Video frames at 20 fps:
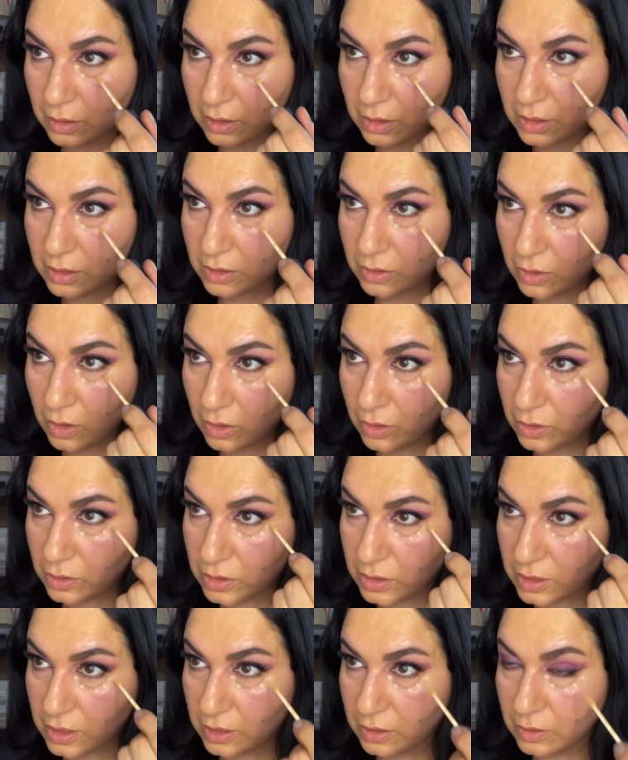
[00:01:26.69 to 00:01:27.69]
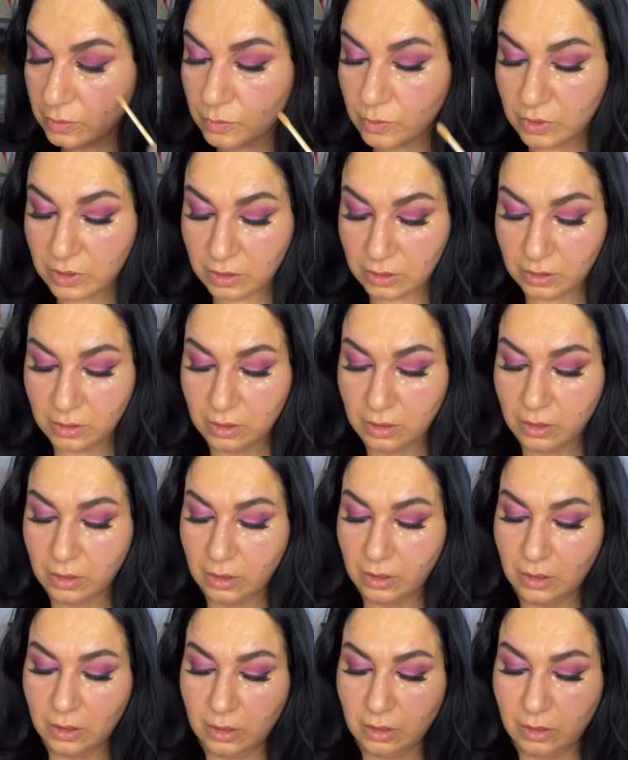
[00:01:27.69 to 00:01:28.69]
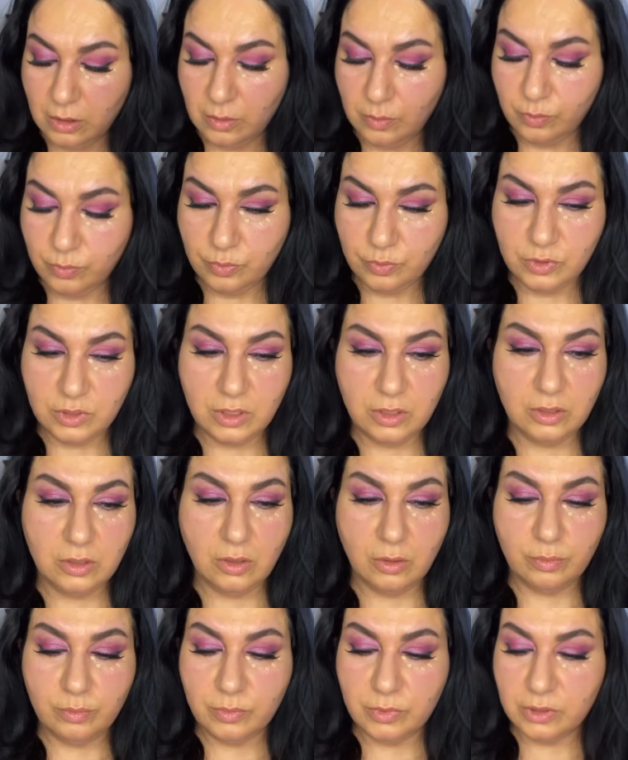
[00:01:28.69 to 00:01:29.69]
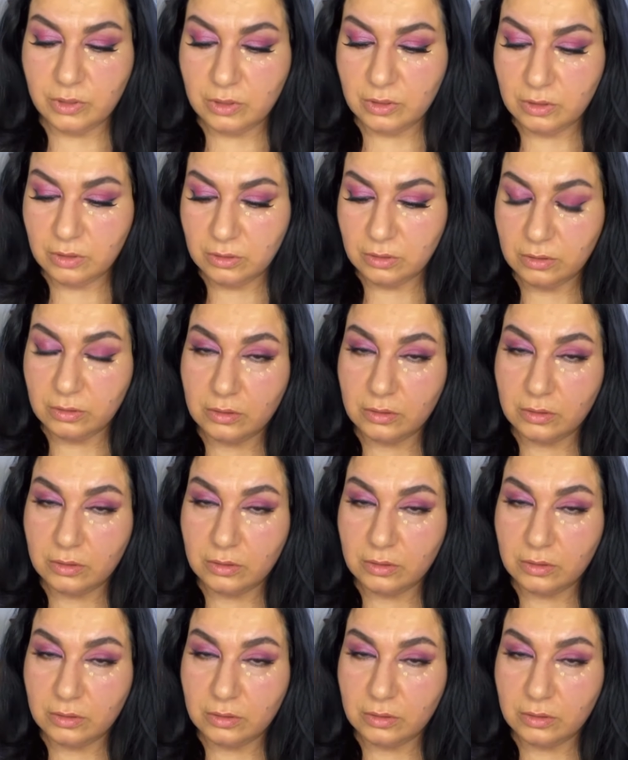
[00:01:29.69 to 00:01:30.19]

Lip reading: It's NARS, and I'm gonna put the number